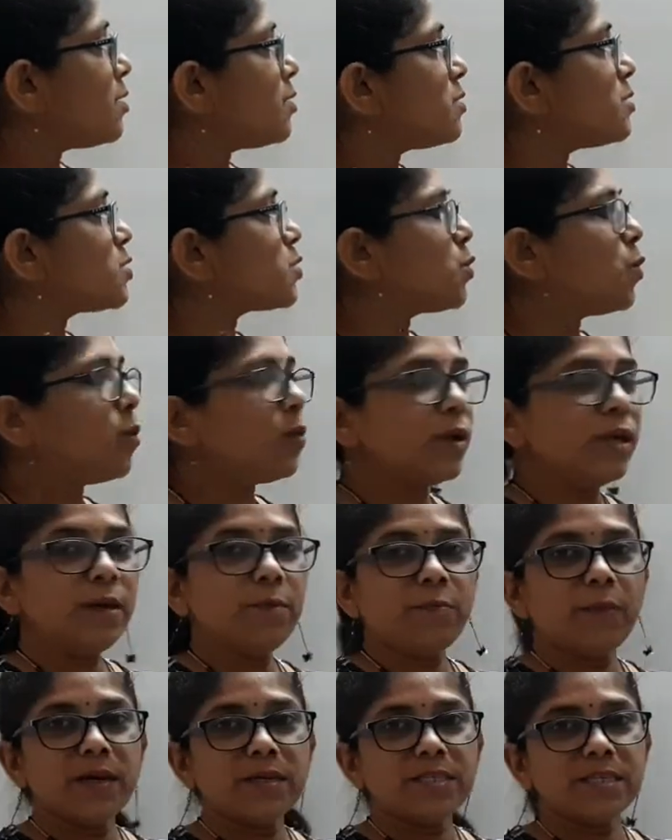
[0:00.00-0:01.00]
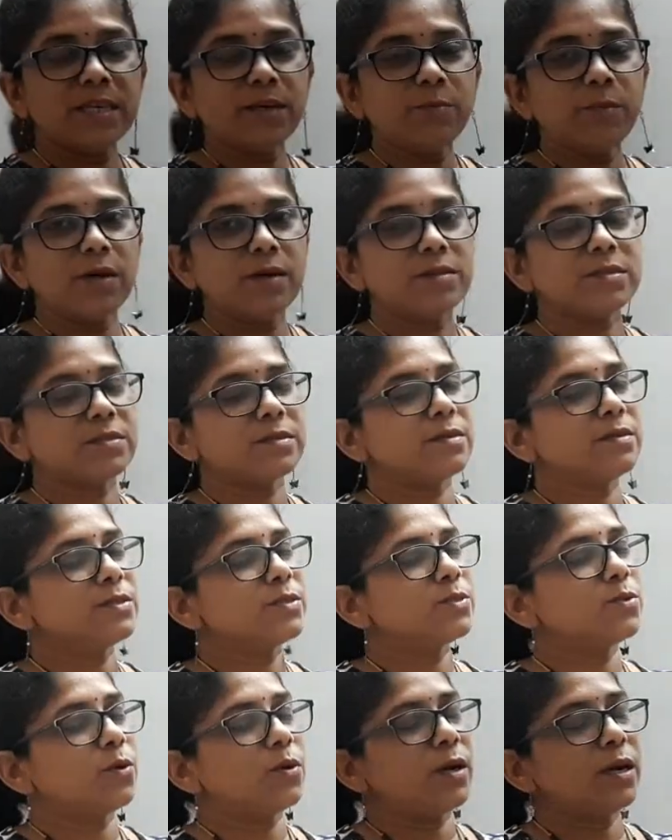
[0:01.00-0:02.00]
scoring passing marks
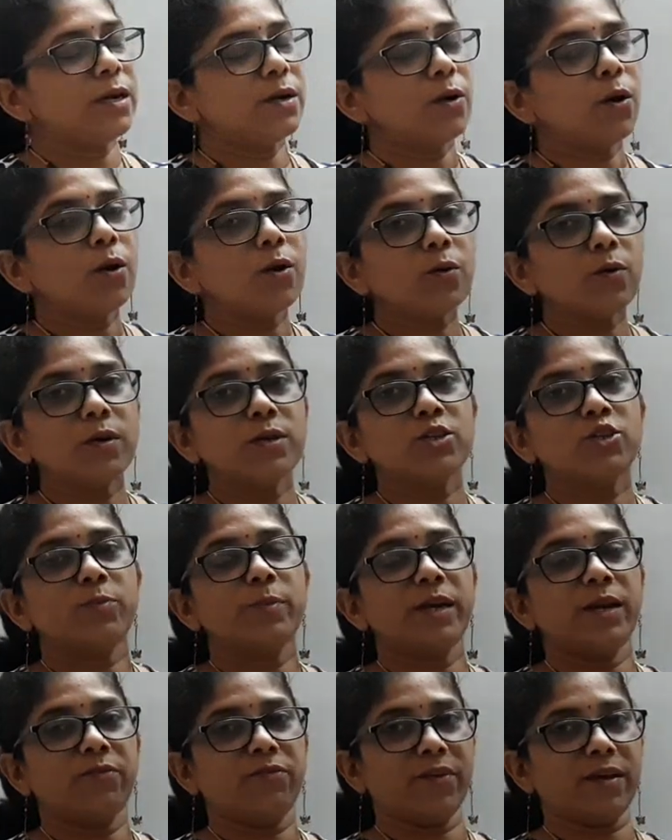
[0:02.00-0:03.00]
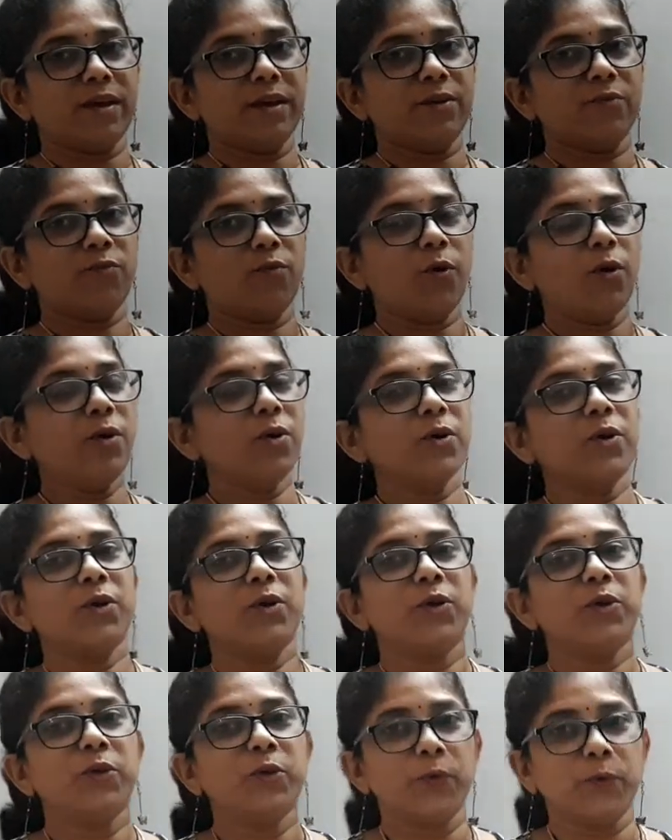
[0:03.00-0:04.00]
is not at all going to be difficult for
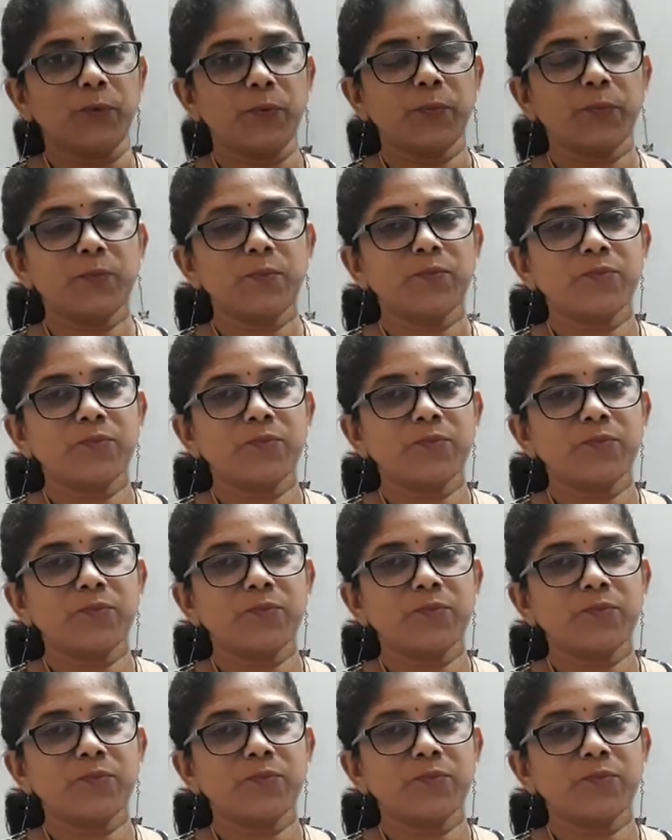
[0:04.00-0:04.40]
you.